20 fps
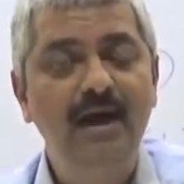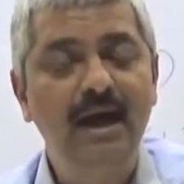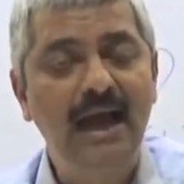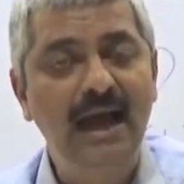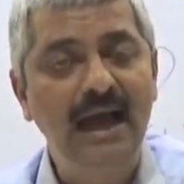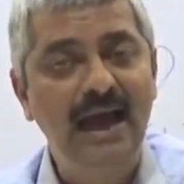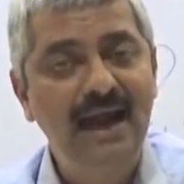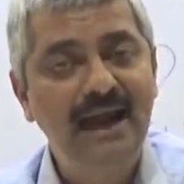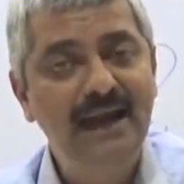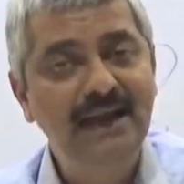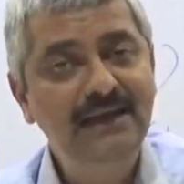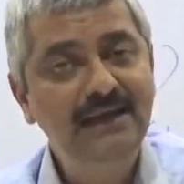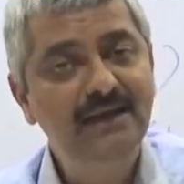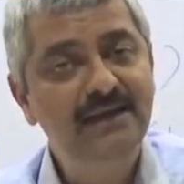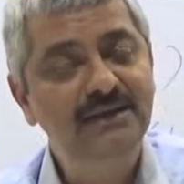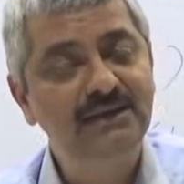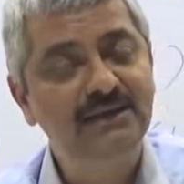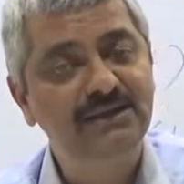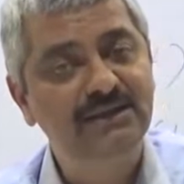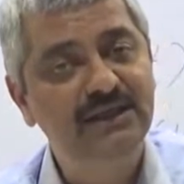And
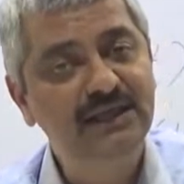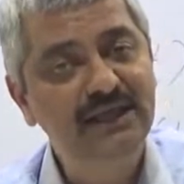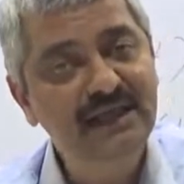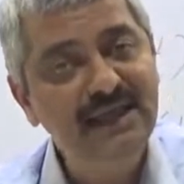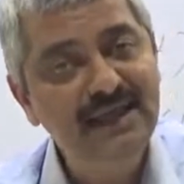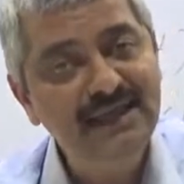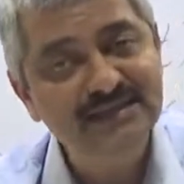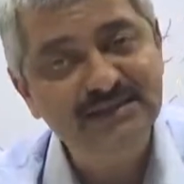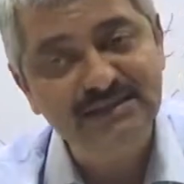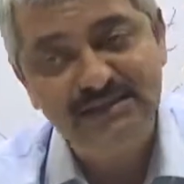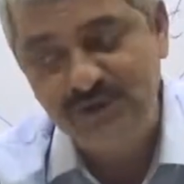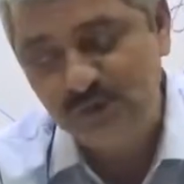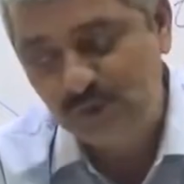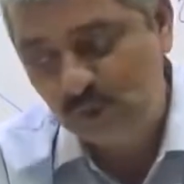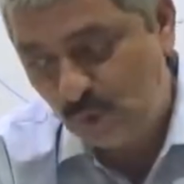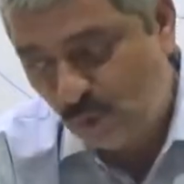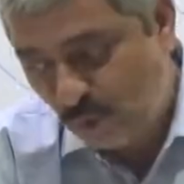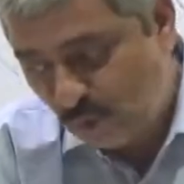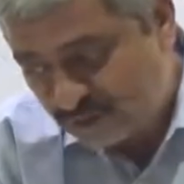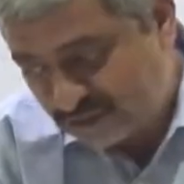these
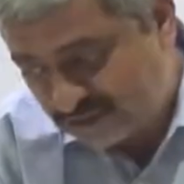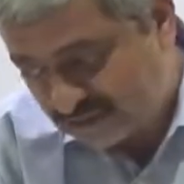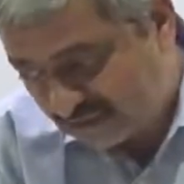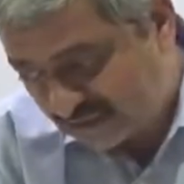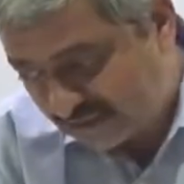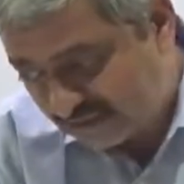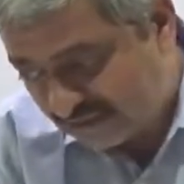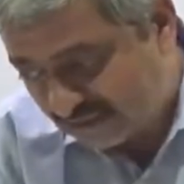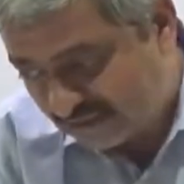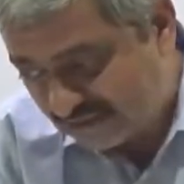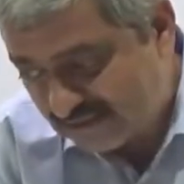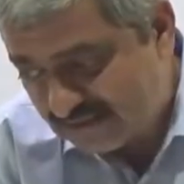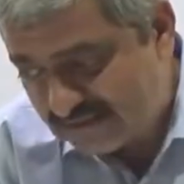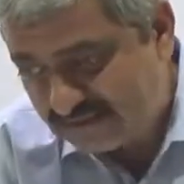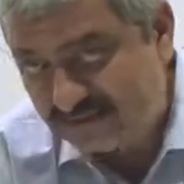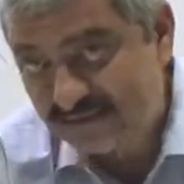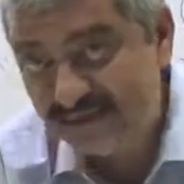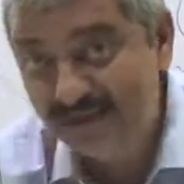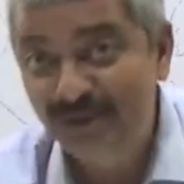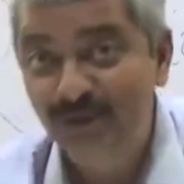two
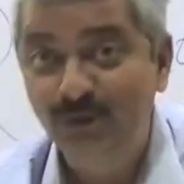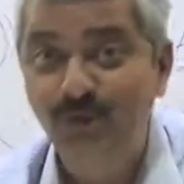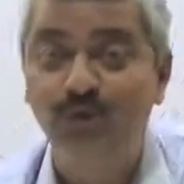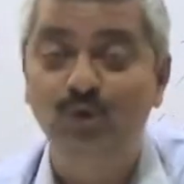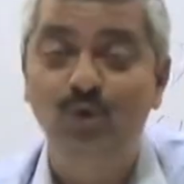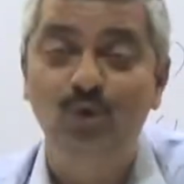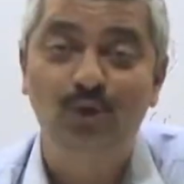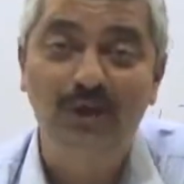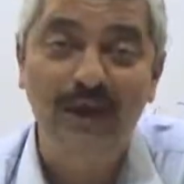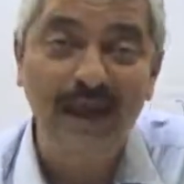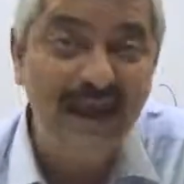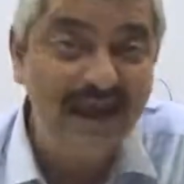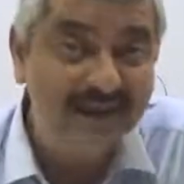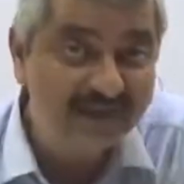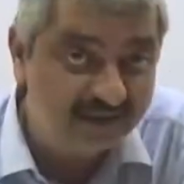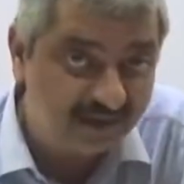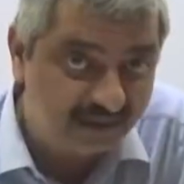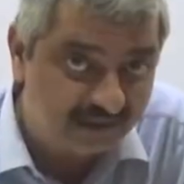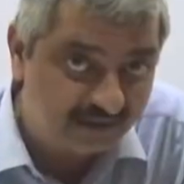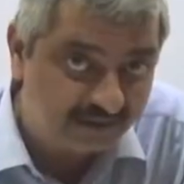signals
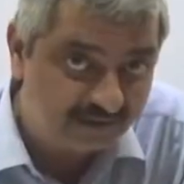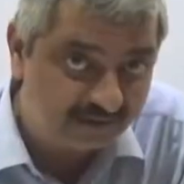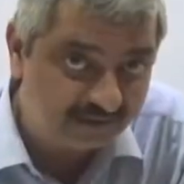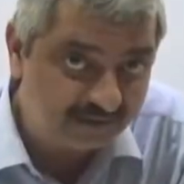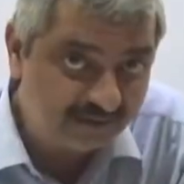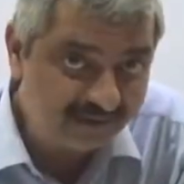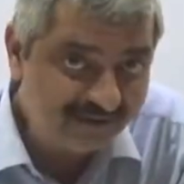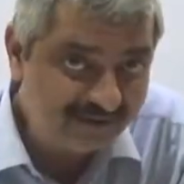together,